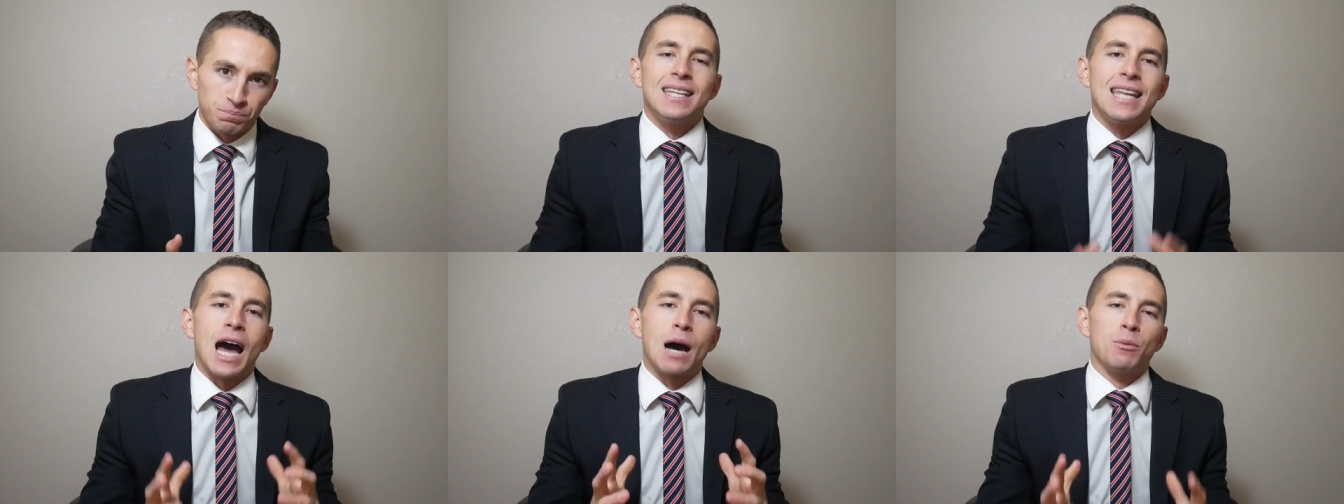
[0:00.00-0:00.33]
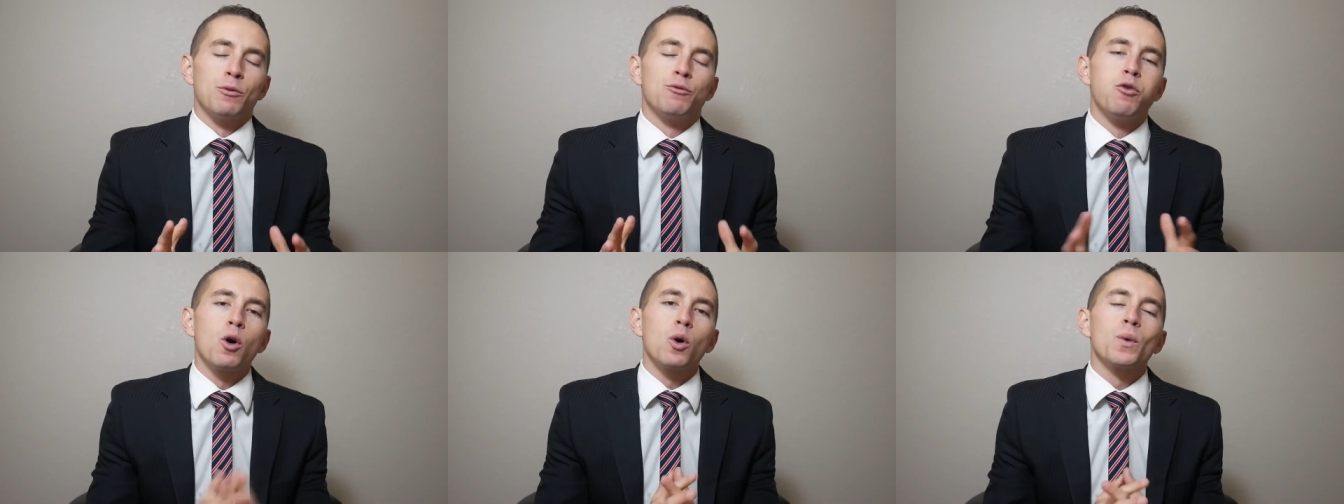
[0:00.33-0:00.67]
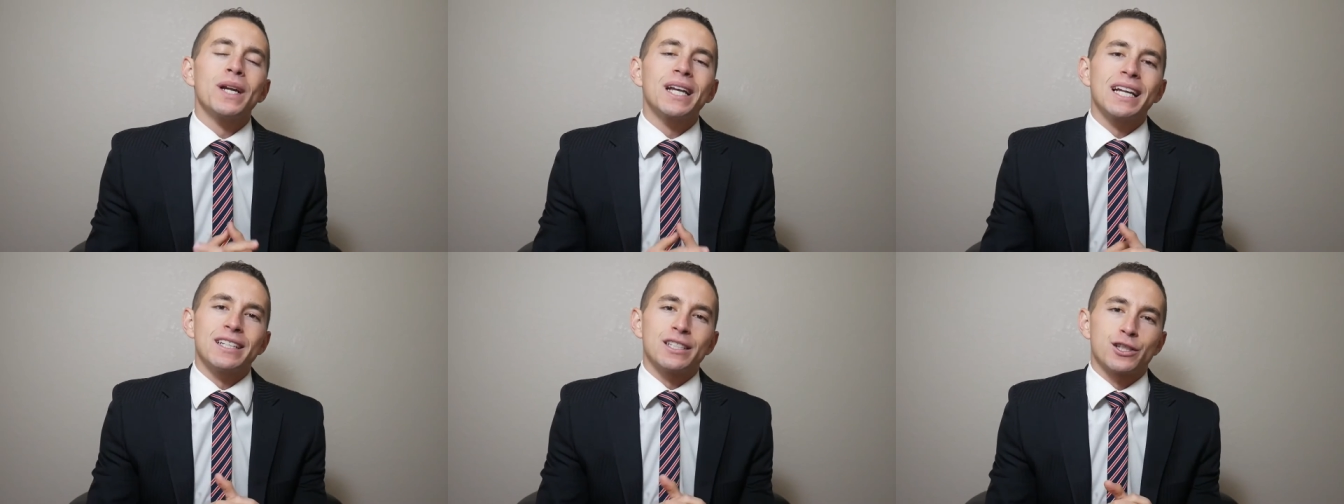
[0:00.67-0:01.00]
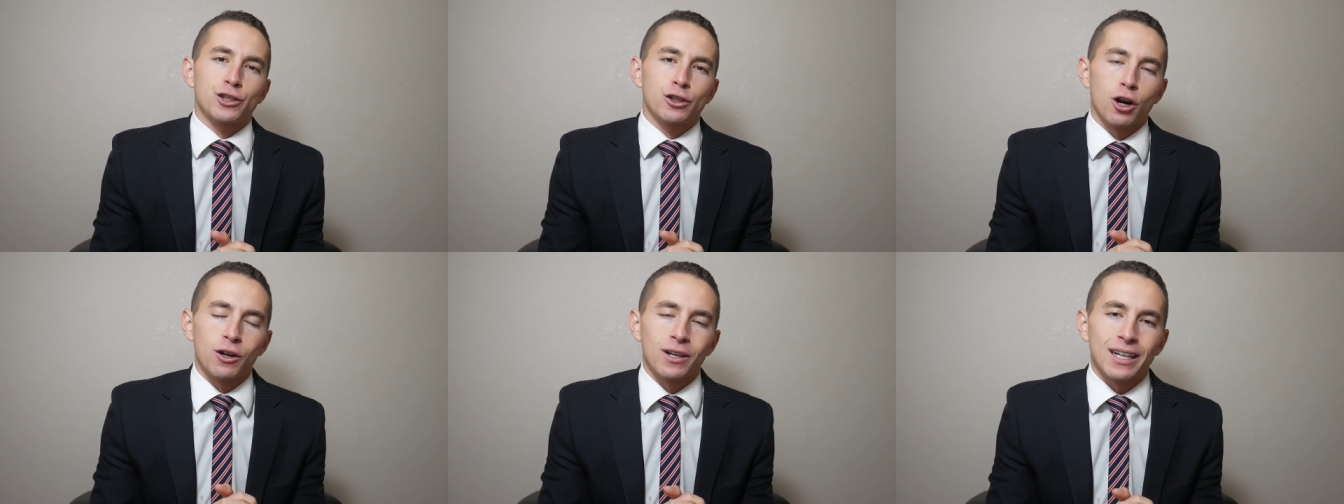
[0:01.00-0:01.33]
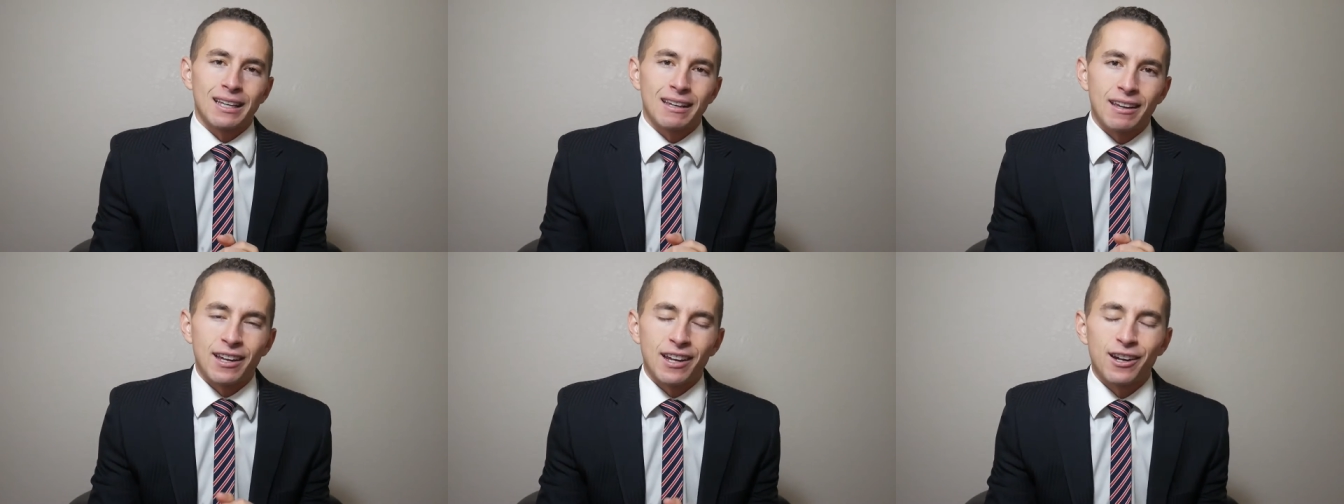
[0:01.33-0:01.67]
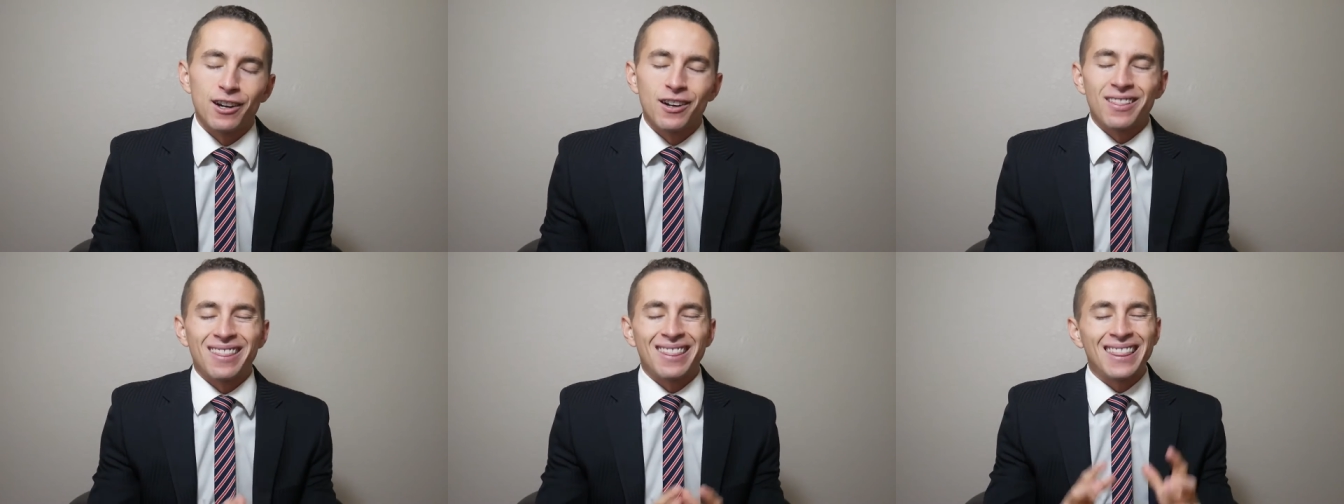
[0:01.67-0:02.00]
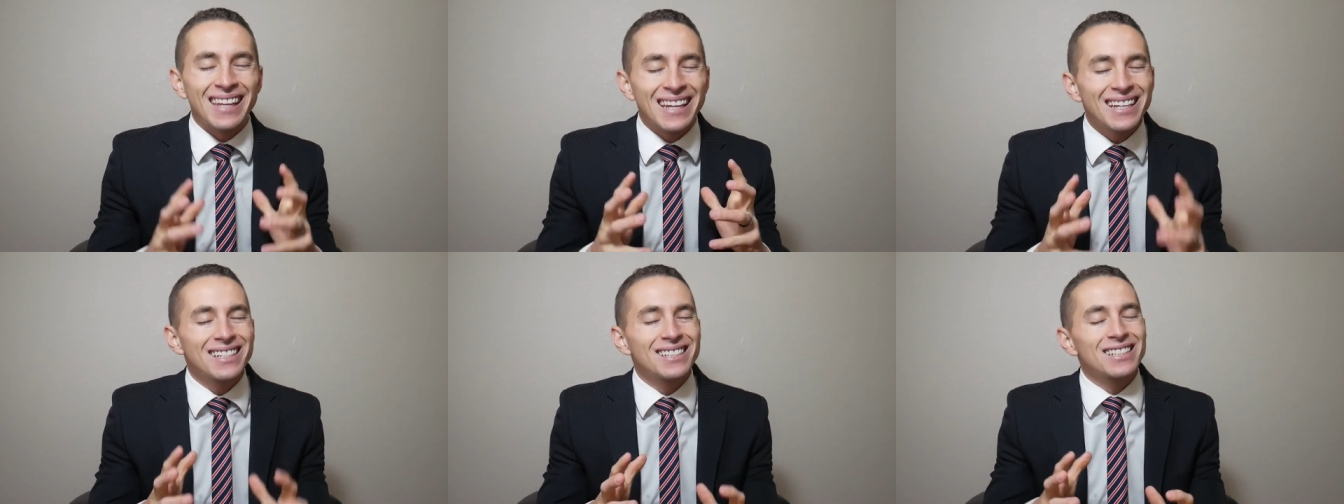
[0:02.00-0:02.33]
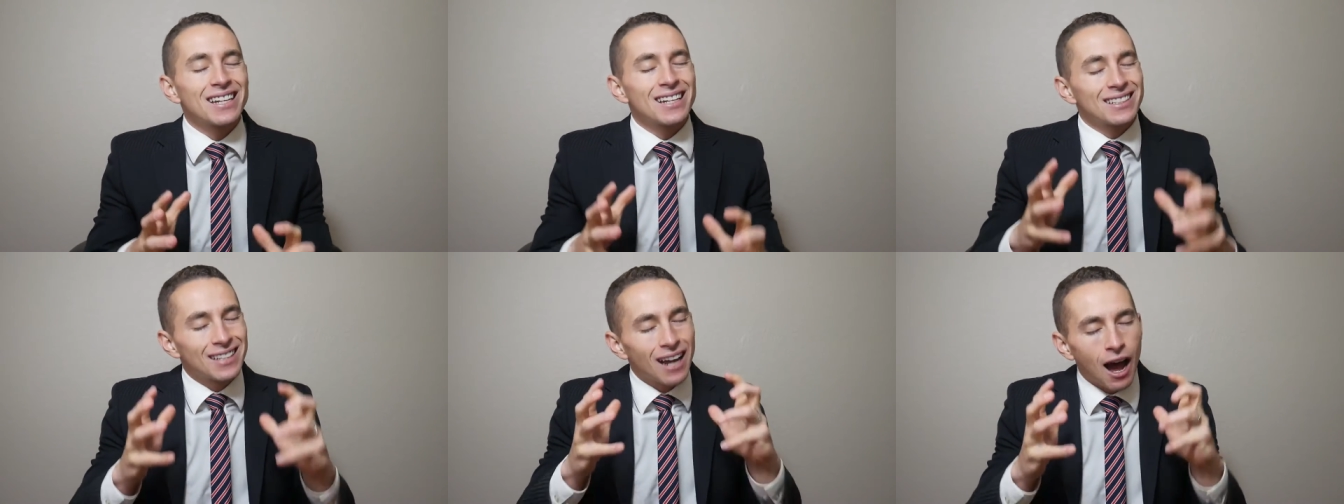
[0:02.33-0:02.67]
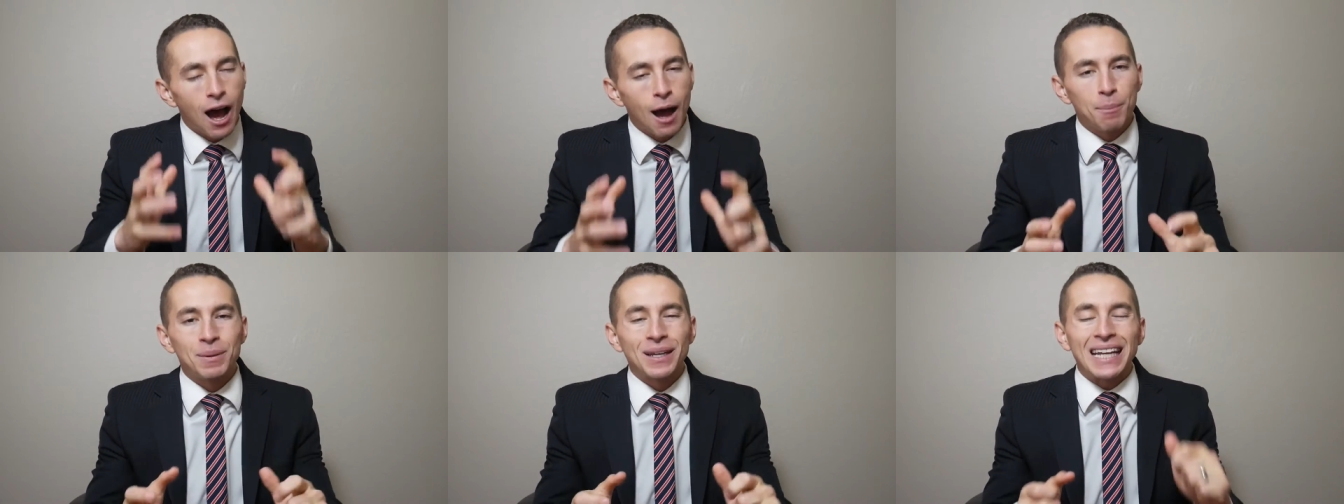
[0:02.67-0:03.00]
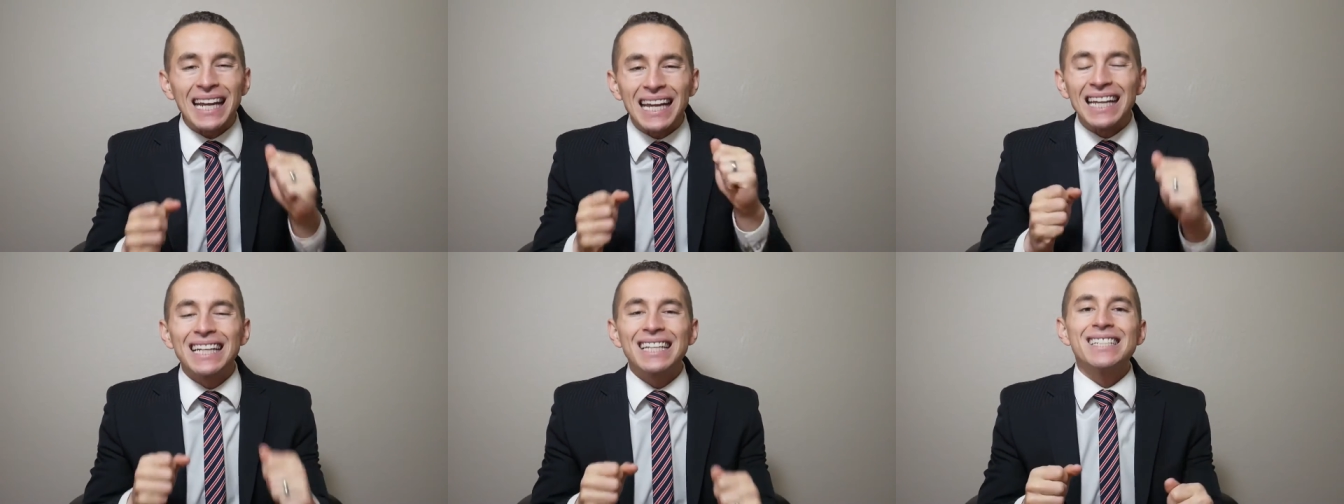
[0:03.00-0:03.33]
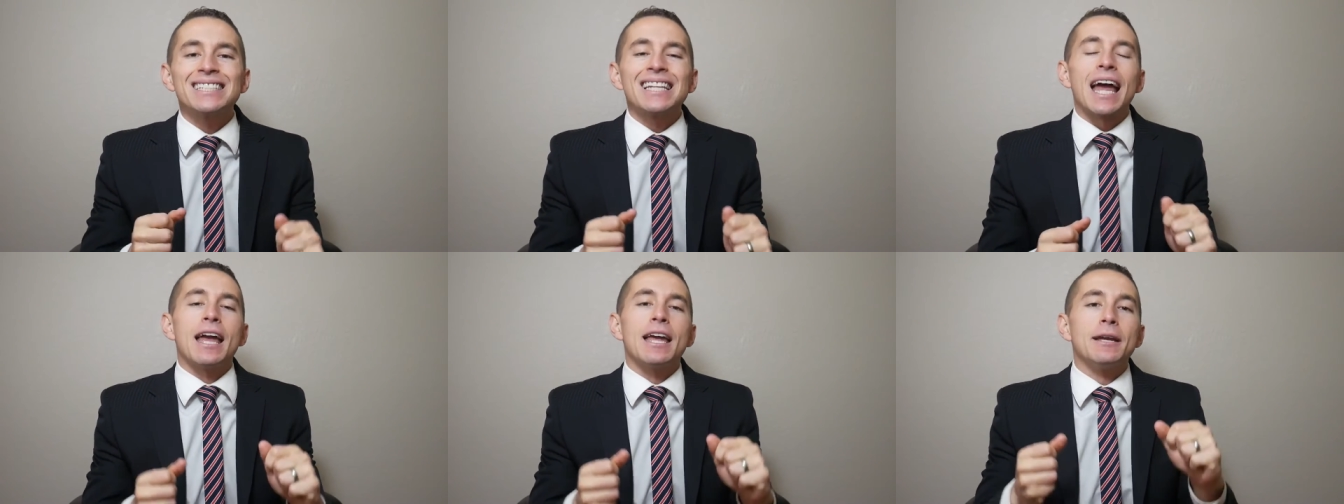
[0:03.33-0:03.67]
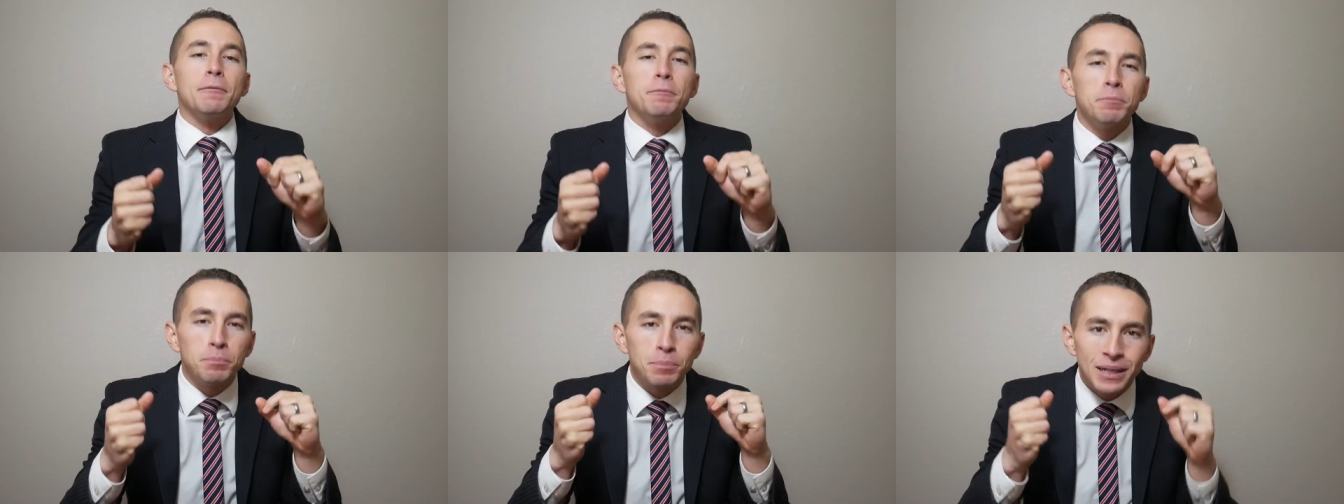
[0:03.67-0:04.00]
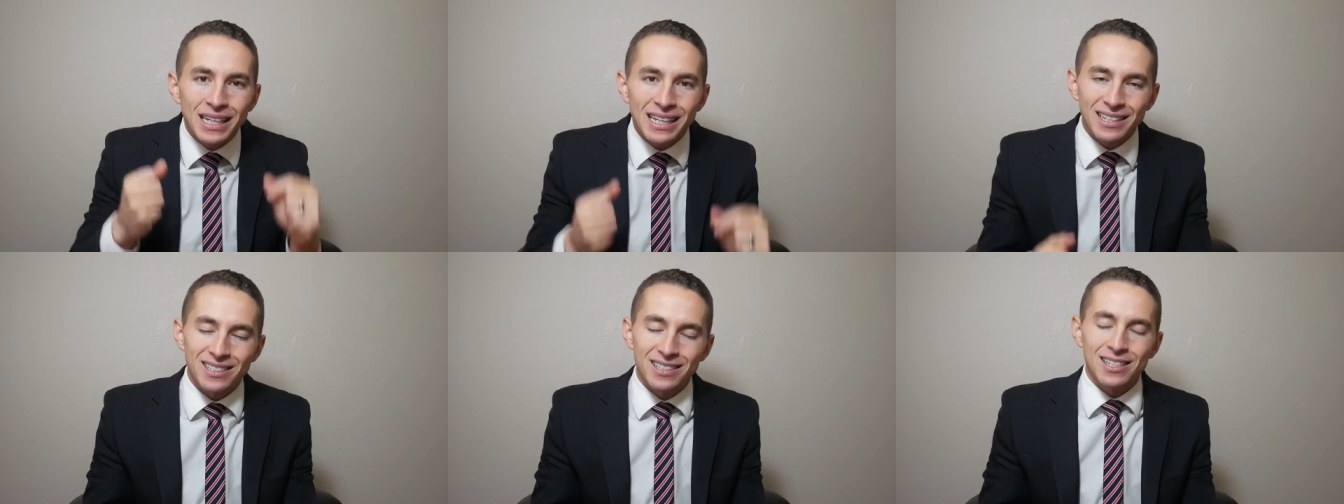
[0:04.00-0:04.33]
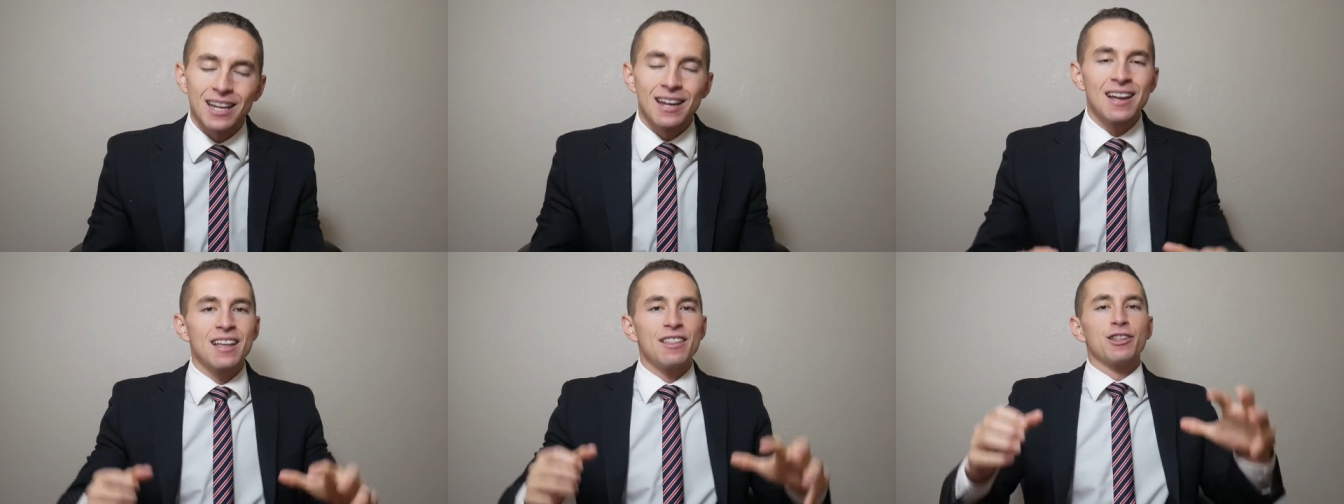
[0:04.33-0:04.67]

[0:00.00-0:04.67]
Now, before we get started here, this topic is a beast.